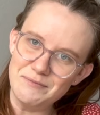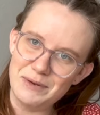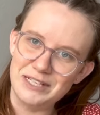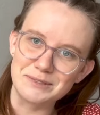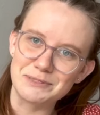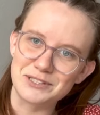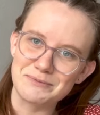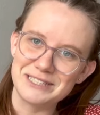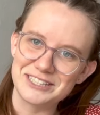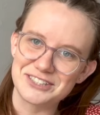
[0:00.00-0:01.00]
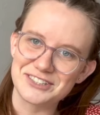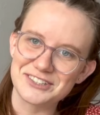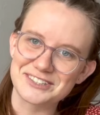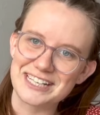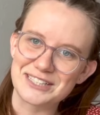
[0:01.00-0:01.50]
My husband told me this shirt
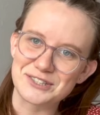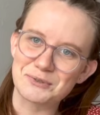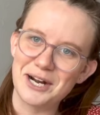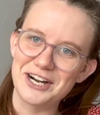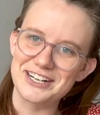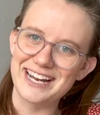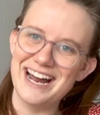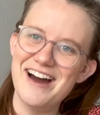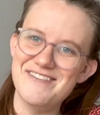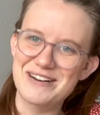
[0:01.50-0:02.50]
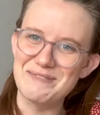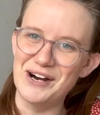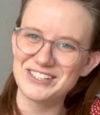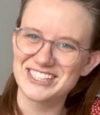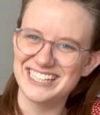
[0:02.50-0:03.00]
looks like a squire. I haven't
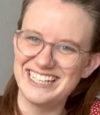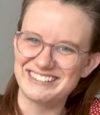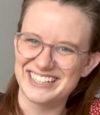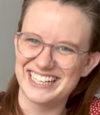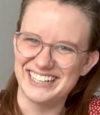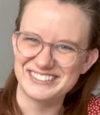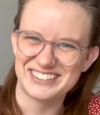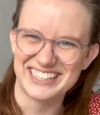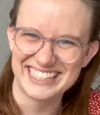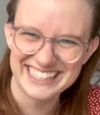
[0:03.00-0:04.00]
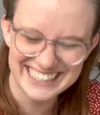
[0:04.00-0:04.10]
emotionally recovered.